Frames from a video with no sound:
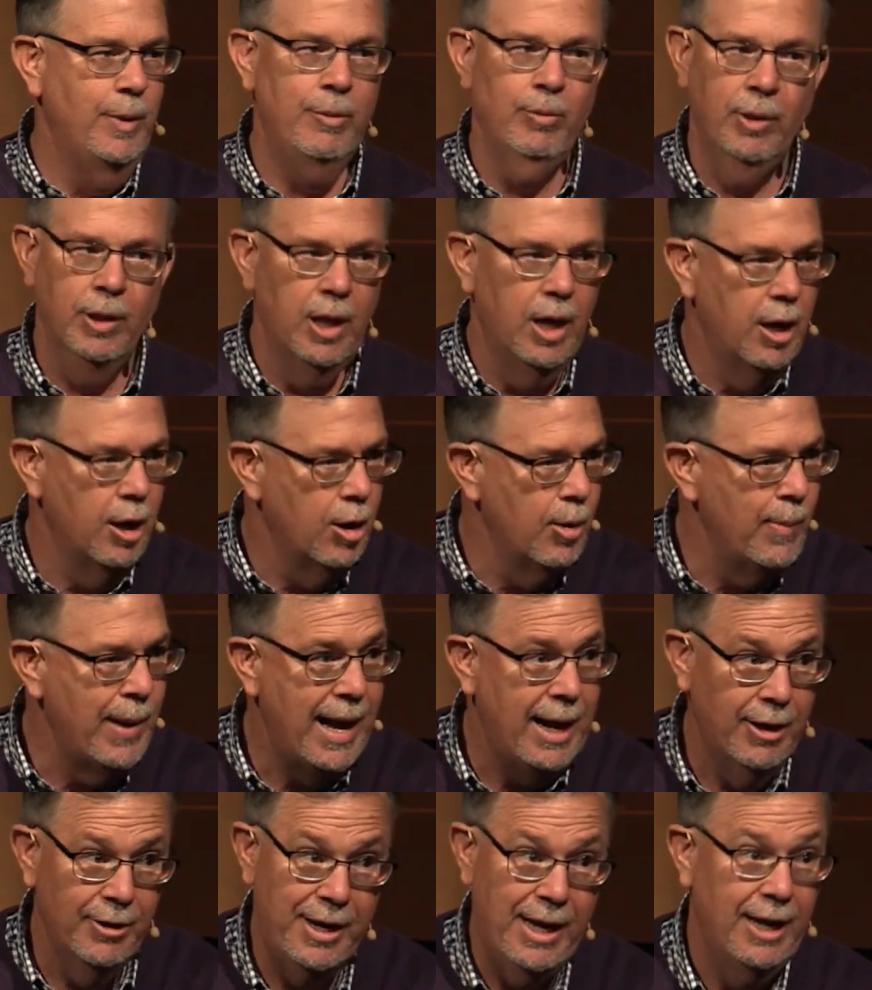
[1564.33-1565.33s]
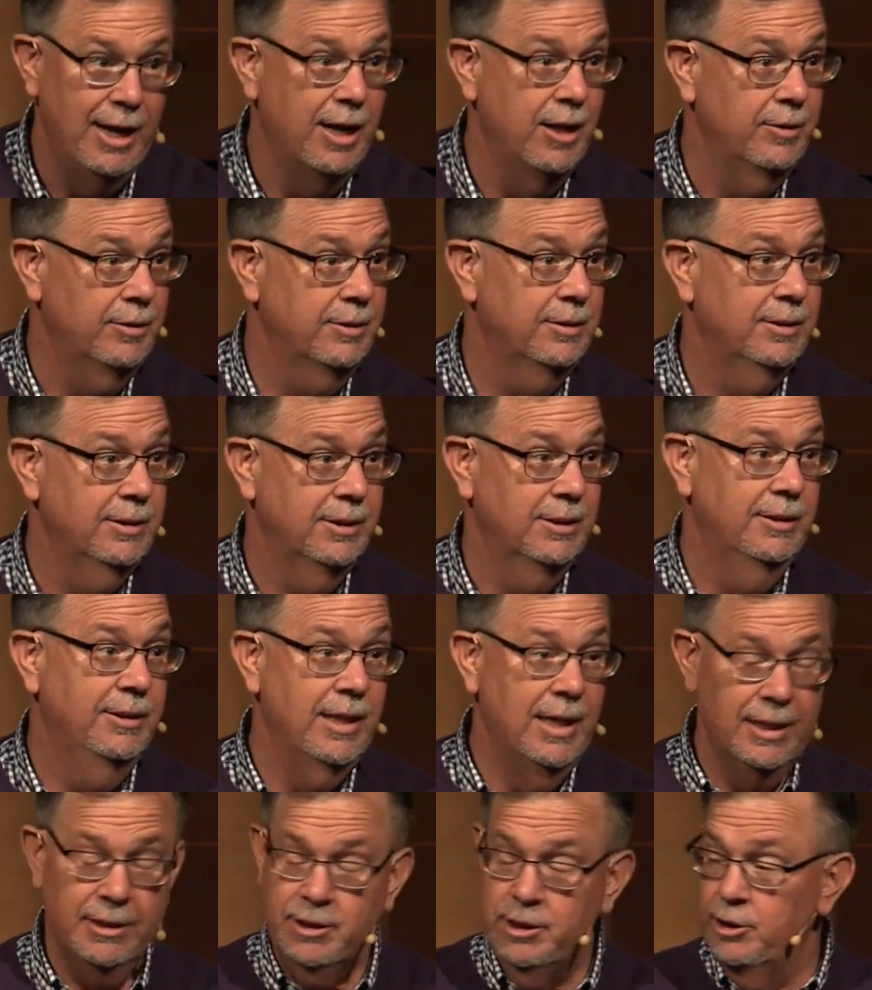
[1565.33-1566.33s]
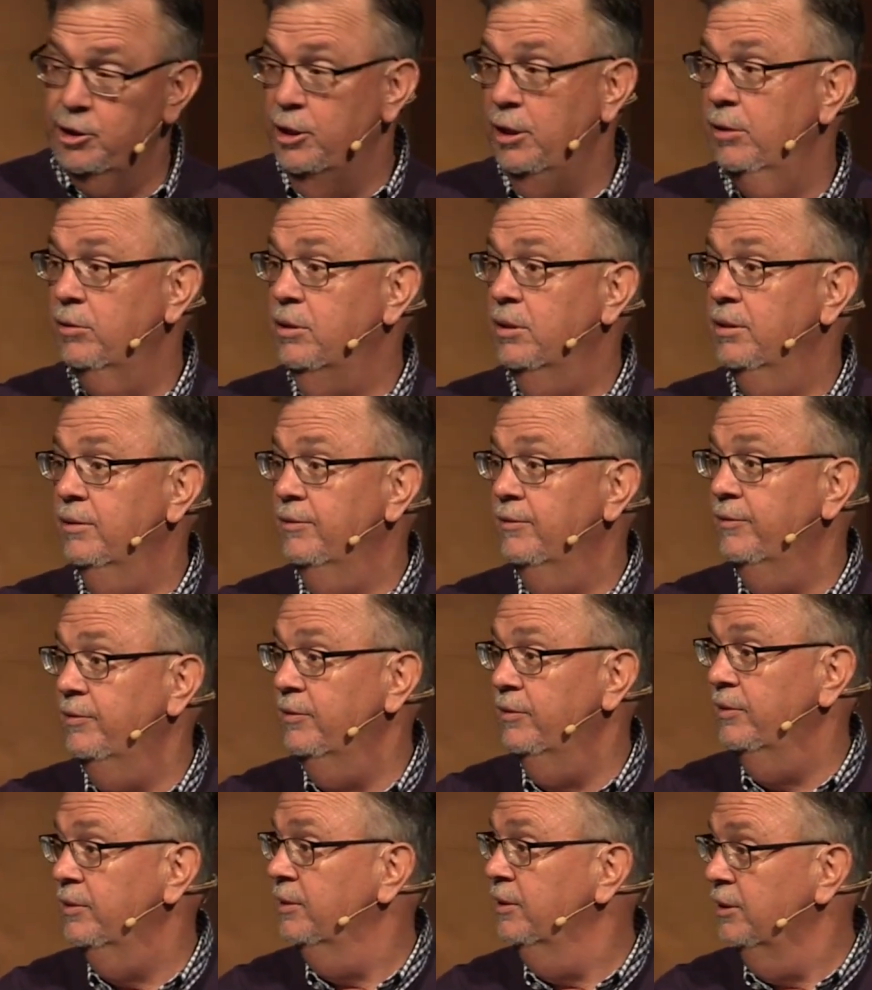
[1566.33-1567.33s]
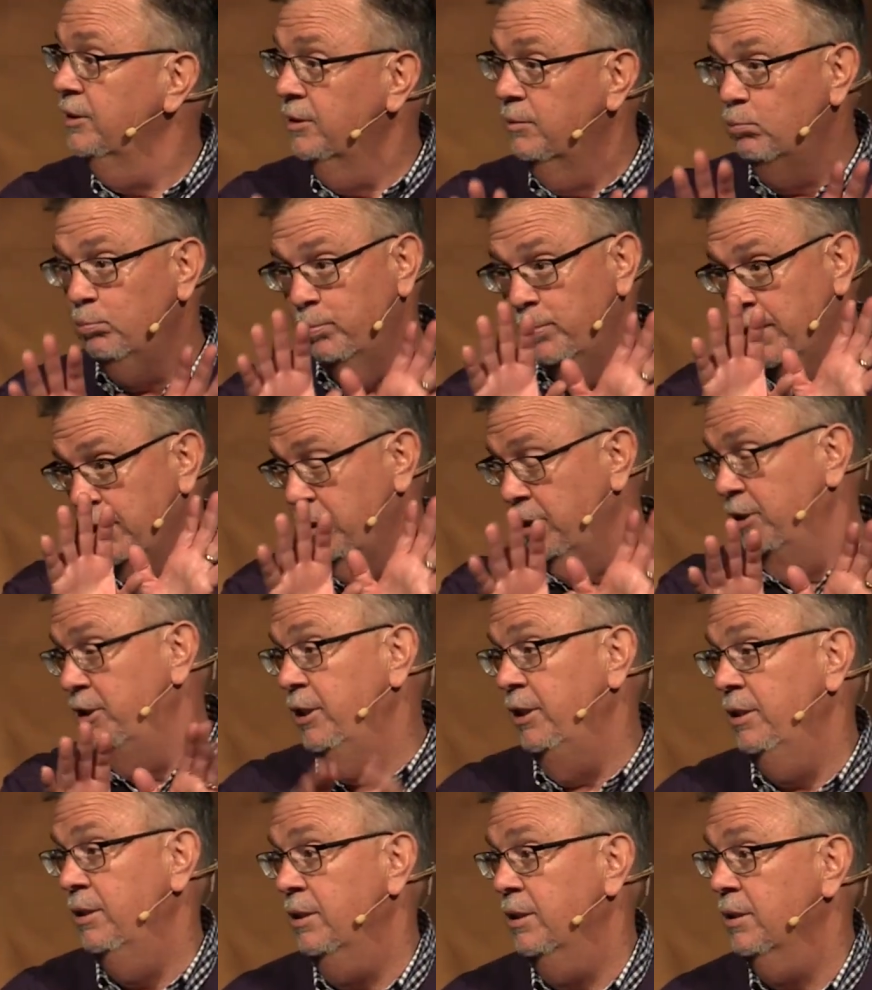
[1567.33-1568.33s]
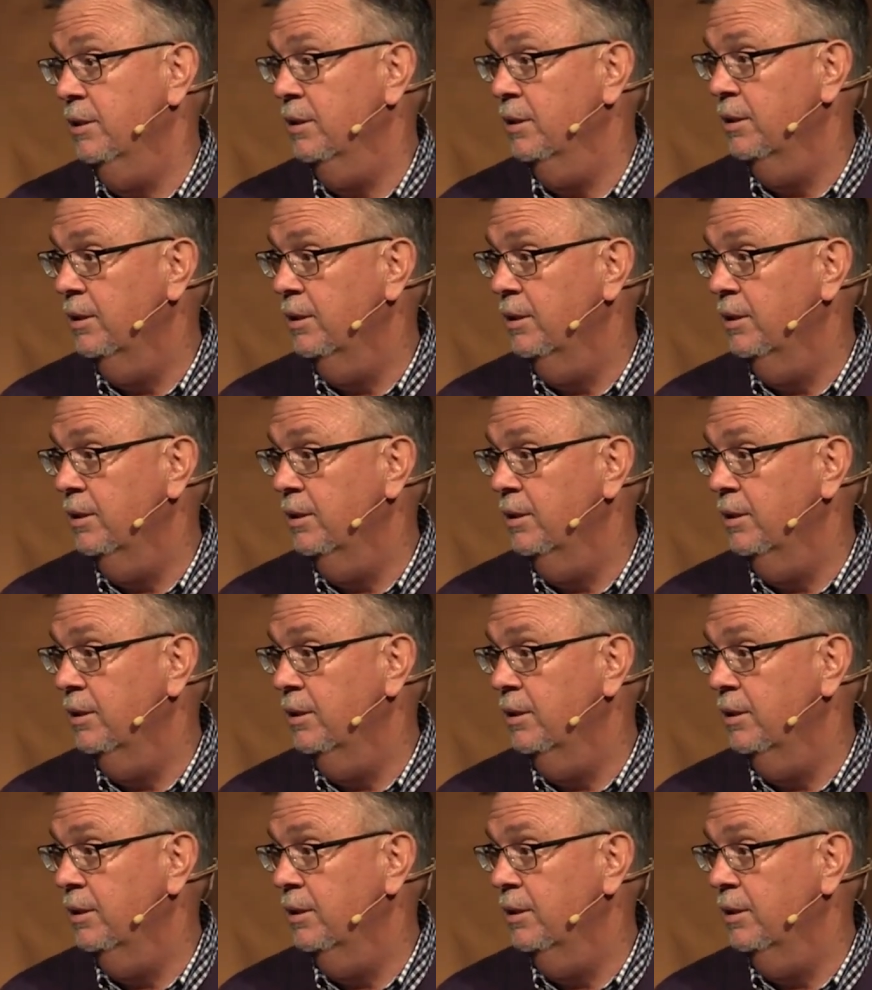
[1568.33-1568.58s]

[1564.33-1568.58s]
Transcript: will all bow down, not to Joseph, but to Jesus.